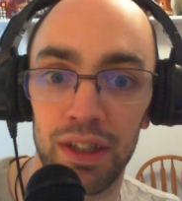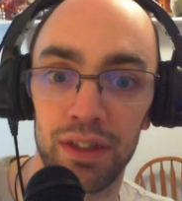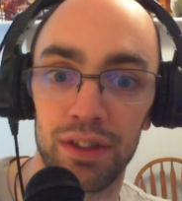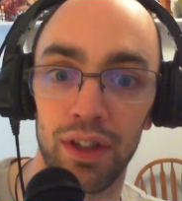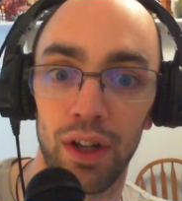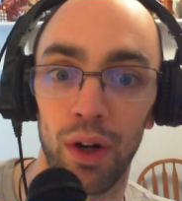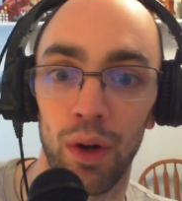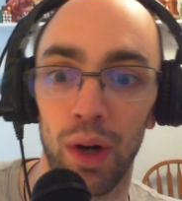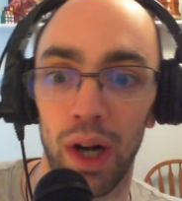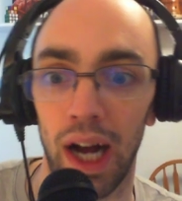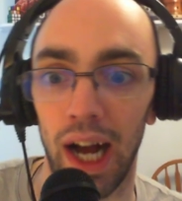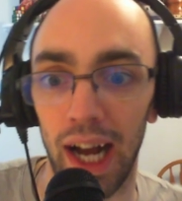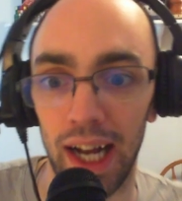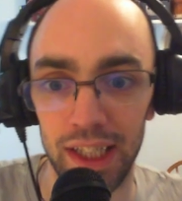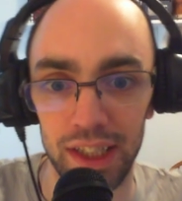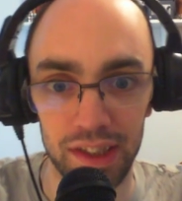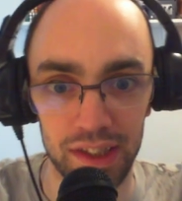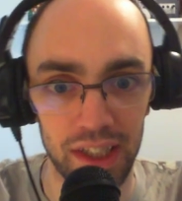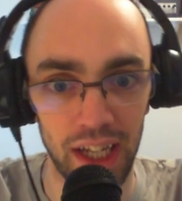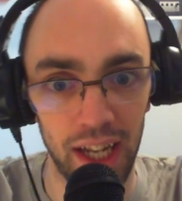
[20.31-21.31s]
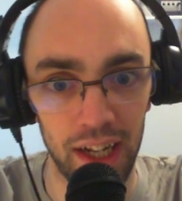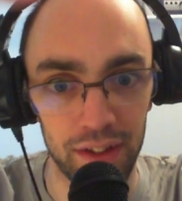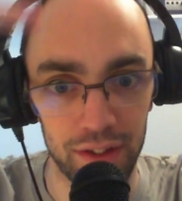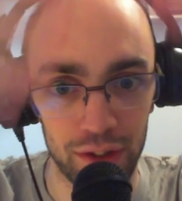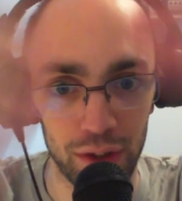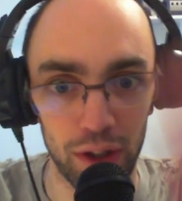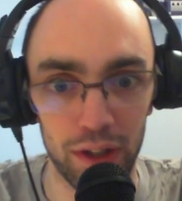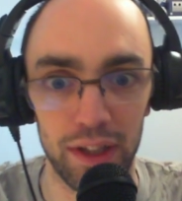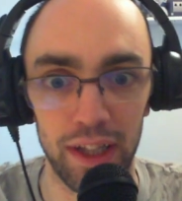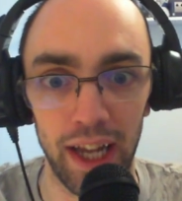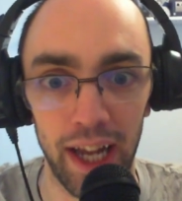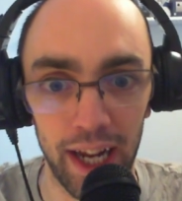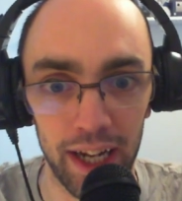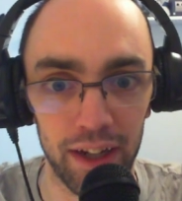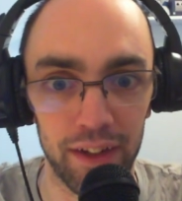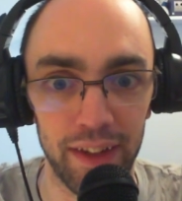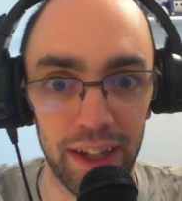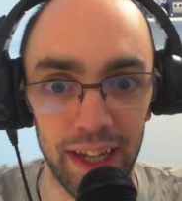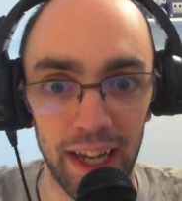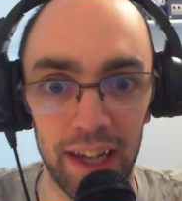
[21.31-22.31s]
So I just kind of took the
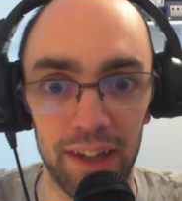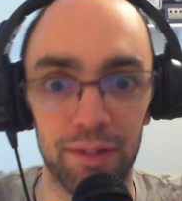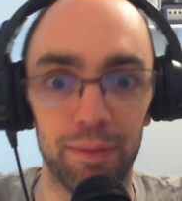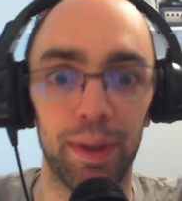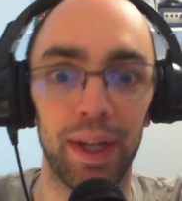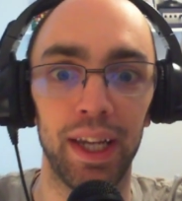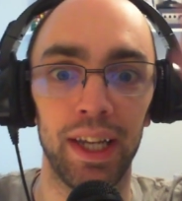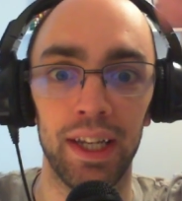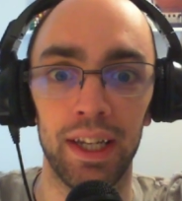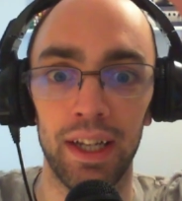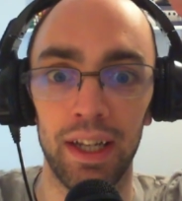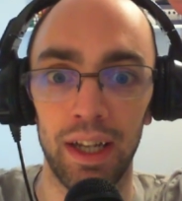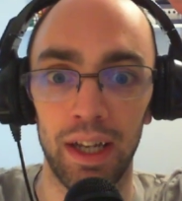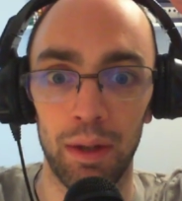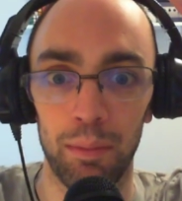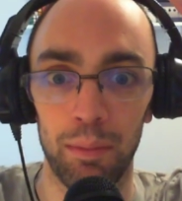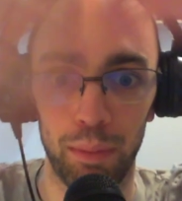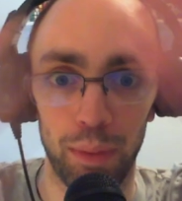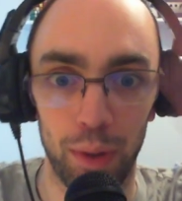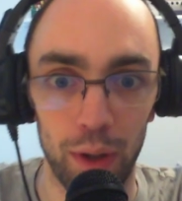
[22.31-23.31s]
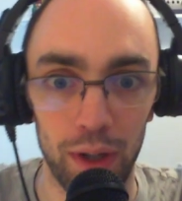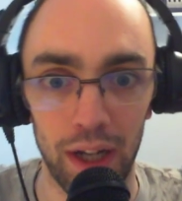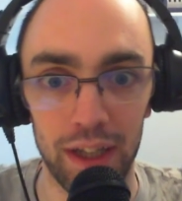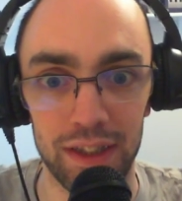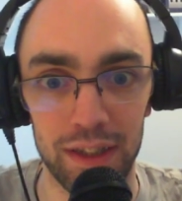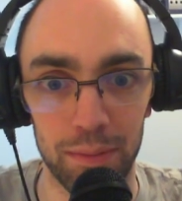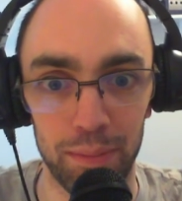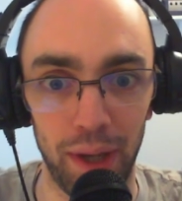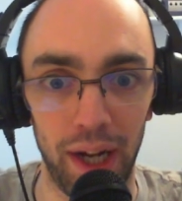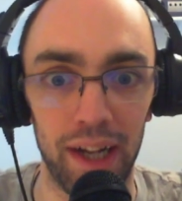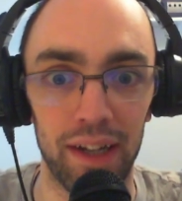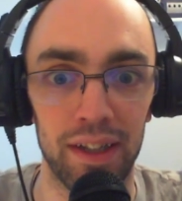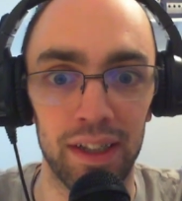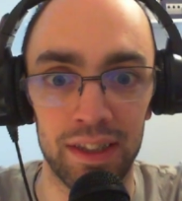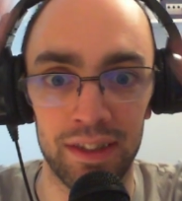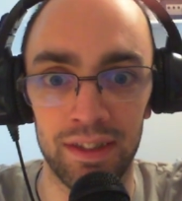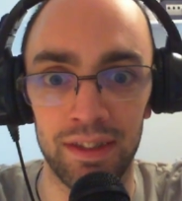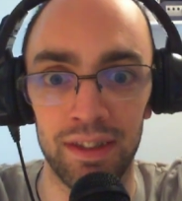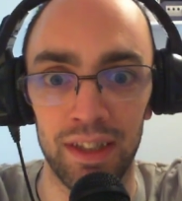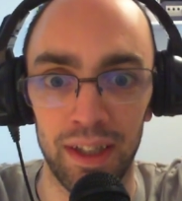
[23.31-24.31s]
hanger they gave me, put on some
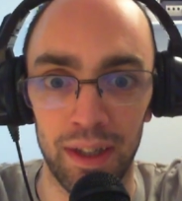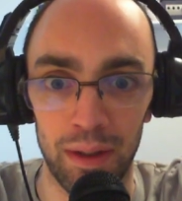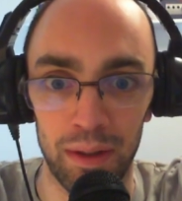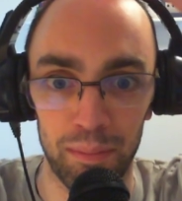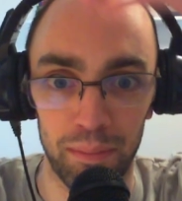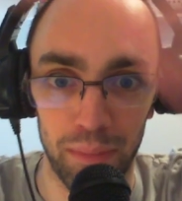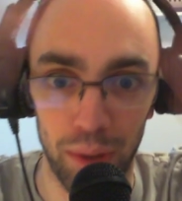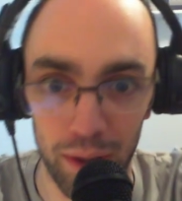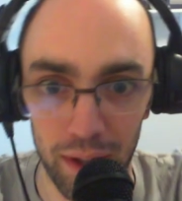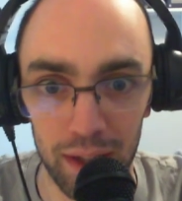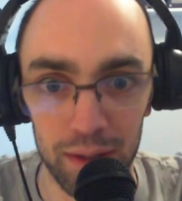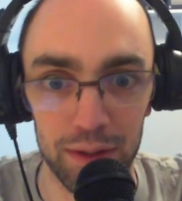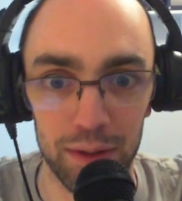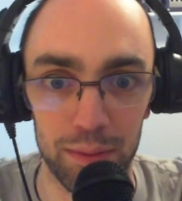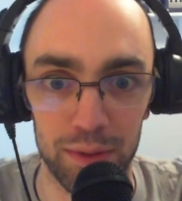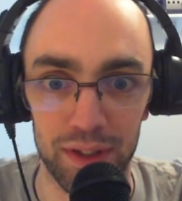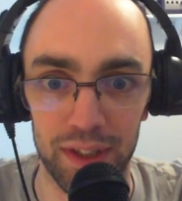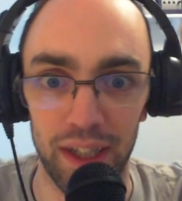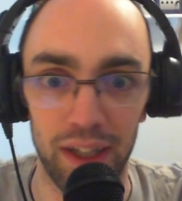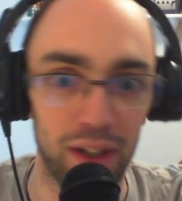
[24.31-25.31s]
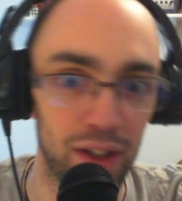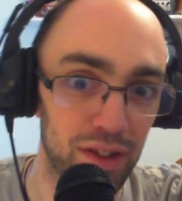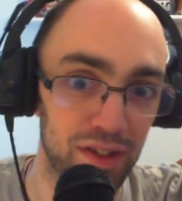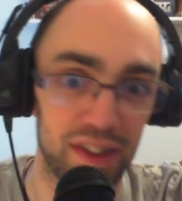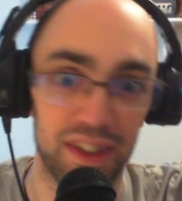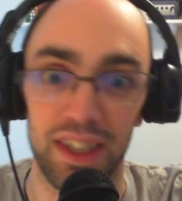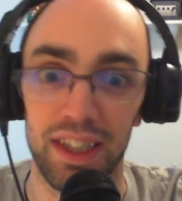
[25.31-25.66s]
pilots, put on some skills.